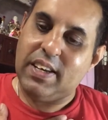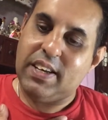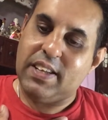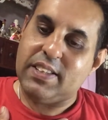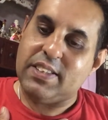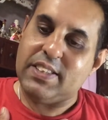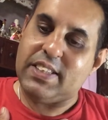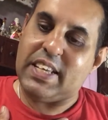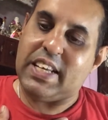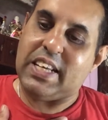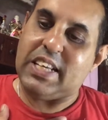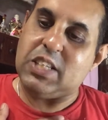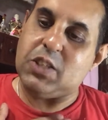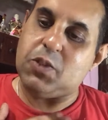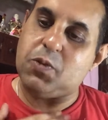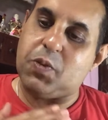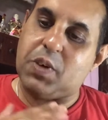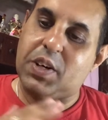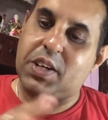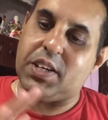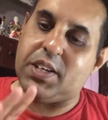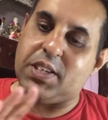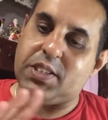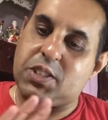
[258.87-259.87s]
These
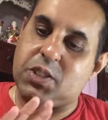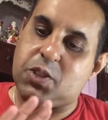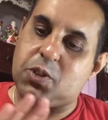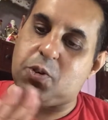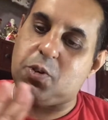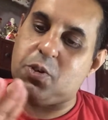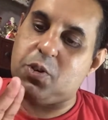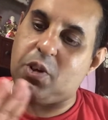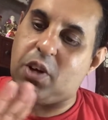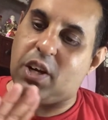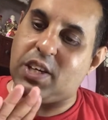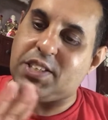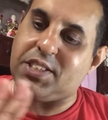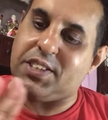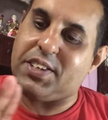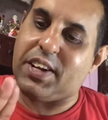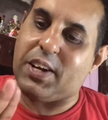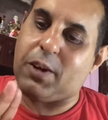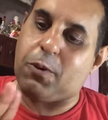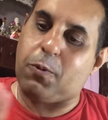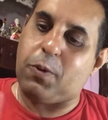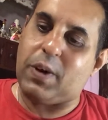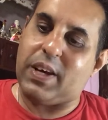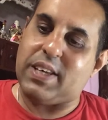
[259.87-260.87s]
words do not
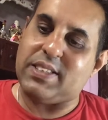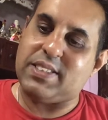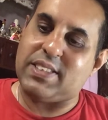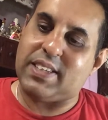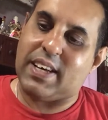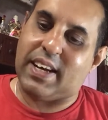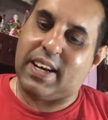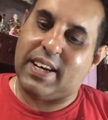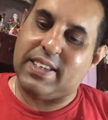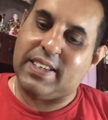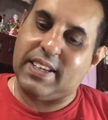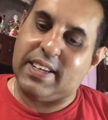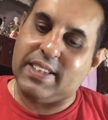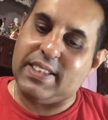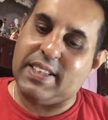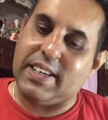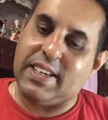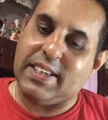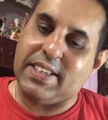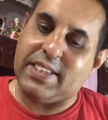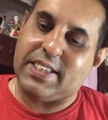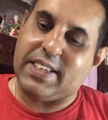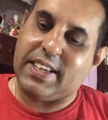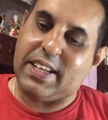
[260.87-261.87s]
request another
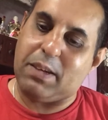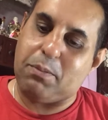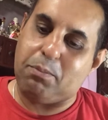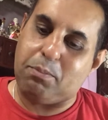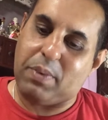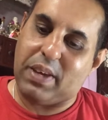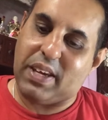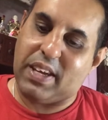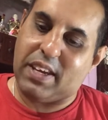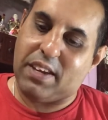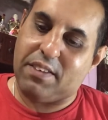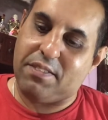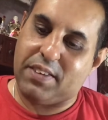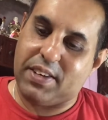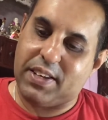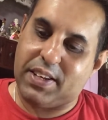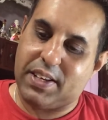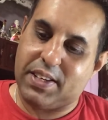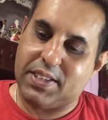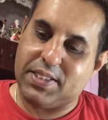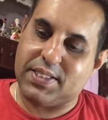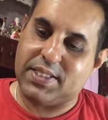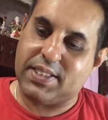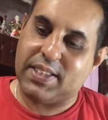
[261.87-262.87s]
dream be given
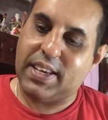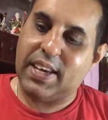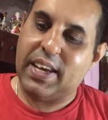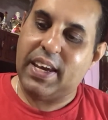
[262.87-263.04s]
us,